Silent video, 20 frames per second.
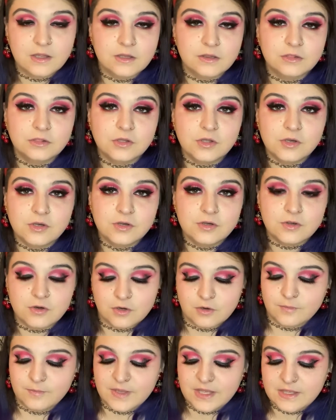look
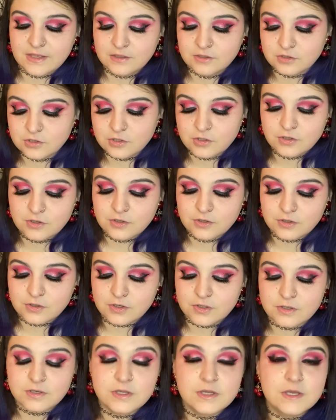or a pink look
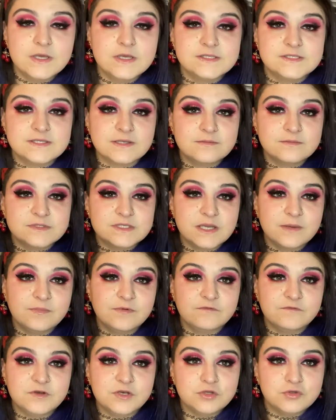or some type
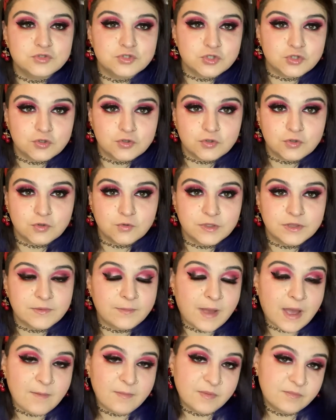of neutral with a
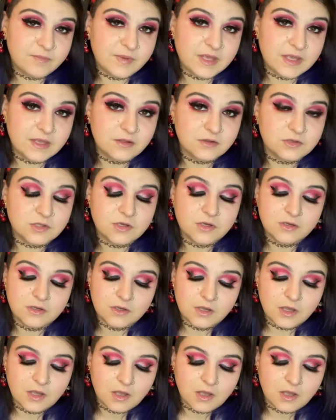pop of pink look,